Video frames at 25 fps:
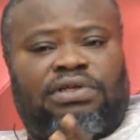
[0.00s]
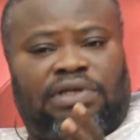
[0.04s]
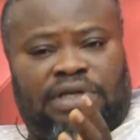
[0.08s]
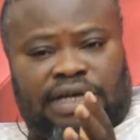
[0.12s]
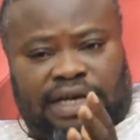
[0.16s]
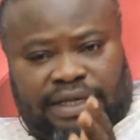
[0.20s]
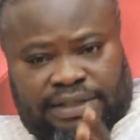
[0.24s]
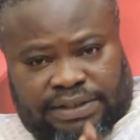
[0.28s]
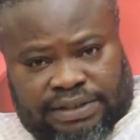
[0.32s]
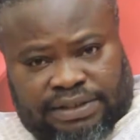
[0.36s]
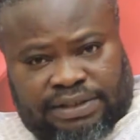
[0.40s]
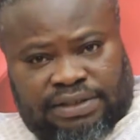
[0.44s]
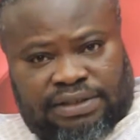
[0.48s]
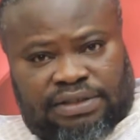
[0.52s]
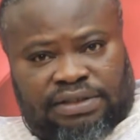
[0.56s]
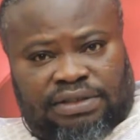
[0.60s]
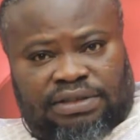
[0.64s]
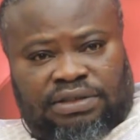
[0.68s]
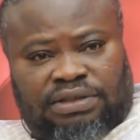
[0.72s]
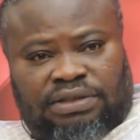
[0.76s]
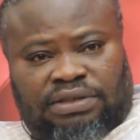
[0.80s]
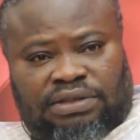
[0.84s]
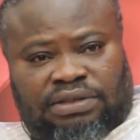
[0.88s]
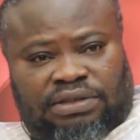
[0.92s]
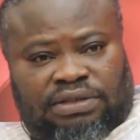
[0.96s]
Yes,
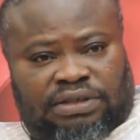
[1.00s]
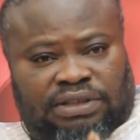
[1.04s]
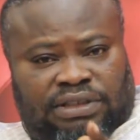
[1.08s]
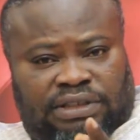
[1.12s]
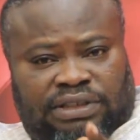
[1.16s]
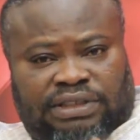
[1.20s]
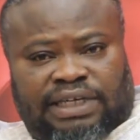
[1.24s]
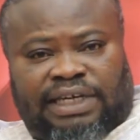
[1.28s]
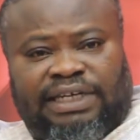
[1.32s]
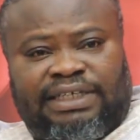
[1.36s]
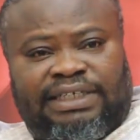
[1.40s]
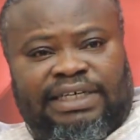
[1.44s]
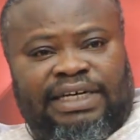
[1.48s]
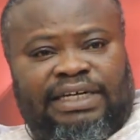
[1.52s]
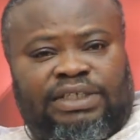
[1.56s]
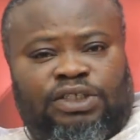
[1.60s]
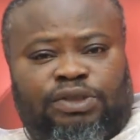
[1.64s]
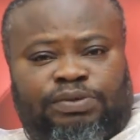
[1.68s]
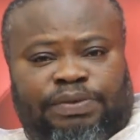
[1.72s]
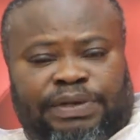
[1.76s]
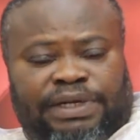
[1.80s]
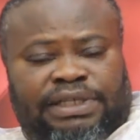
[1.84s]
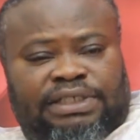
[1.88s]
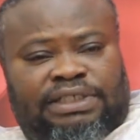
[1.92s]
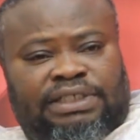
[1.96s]
Nti said the
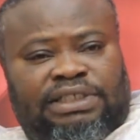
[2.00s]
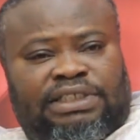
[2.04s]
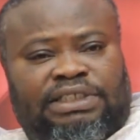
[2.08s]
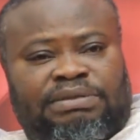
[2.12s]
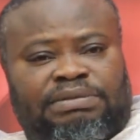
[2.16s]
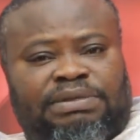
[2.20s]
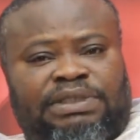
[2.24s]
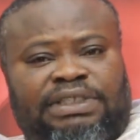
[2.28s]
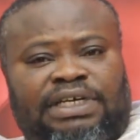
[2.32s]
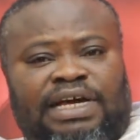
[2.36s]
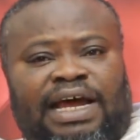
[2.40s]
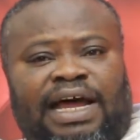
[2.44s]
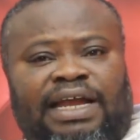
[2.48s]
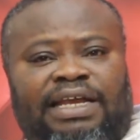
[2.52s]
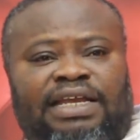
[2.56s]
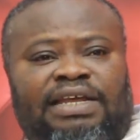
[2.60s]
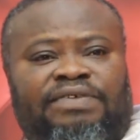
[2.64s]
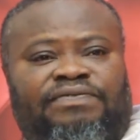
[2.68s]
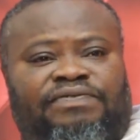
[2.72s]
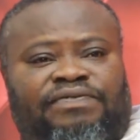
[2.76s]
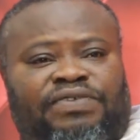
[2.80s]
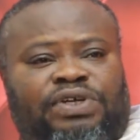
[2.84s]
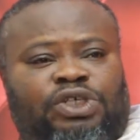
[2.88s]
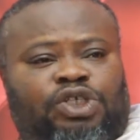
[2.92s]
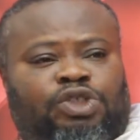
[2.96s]
spirit timide ade
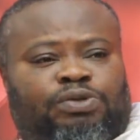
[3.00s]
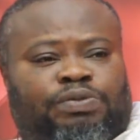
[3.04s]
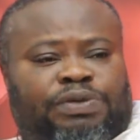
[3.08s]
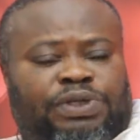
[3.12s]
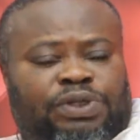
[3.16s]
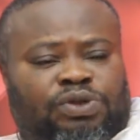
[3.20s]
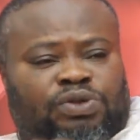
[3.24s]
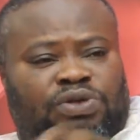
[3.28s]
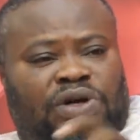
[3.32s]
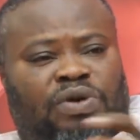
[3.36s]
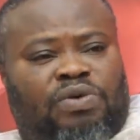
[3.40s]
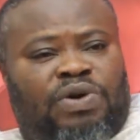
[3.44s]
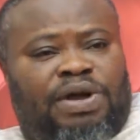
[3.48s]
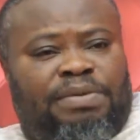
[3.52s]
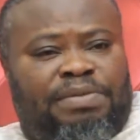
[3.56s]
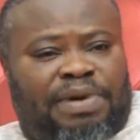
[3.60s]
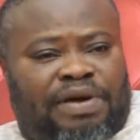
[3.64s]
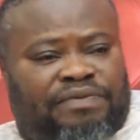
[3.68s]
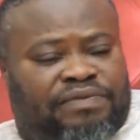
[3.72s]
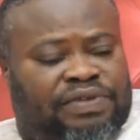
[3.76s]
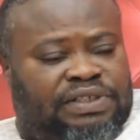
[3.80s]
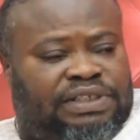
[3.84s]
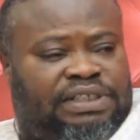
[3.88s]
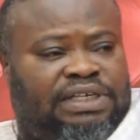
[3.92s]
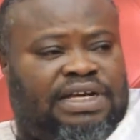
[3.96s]
free spiritual word ba
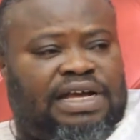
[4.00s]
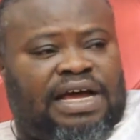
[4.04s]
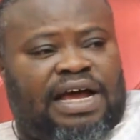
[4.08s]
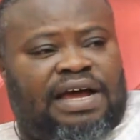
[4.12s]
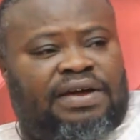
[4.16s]
physical